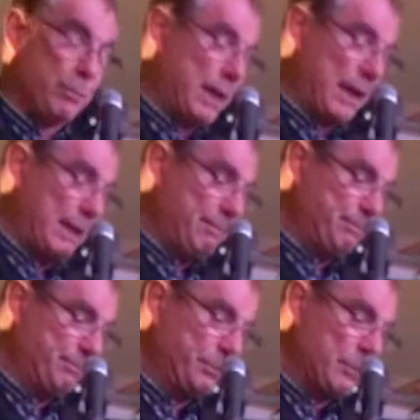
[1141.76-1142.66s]
pay.
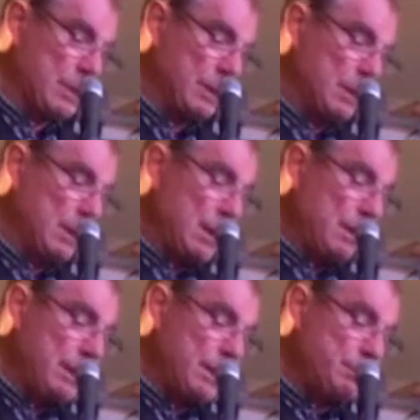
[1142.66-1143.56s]

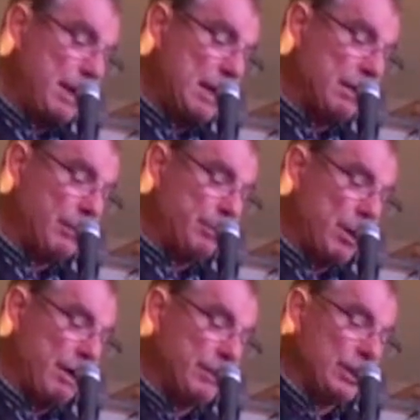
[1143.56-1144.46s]
The power of the
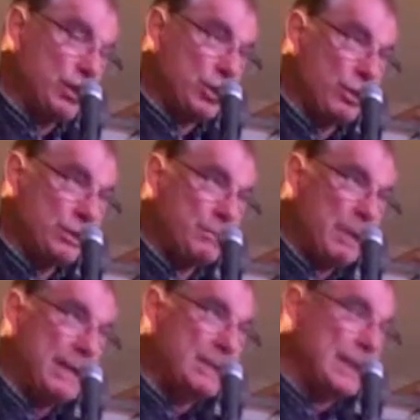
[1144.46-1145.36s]
private insurers are
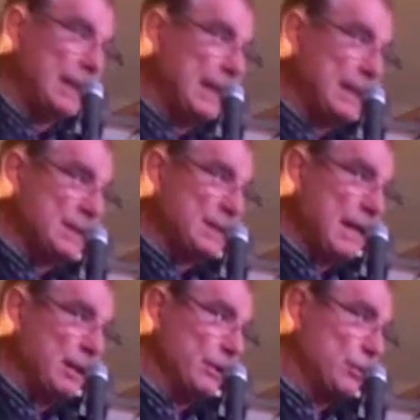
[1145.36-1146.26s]
basically getting the
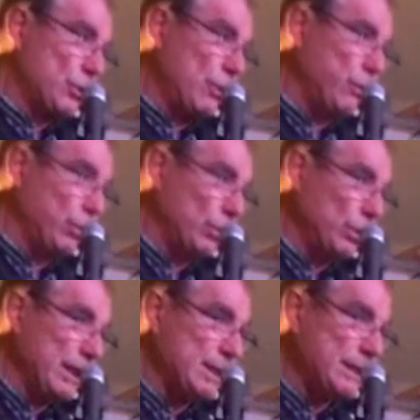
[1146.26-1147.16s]
snout in the trough with
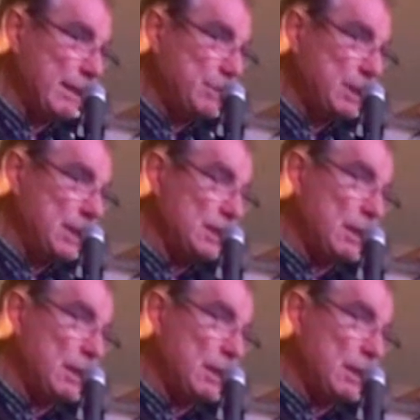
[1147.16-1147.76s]
all these subsidies,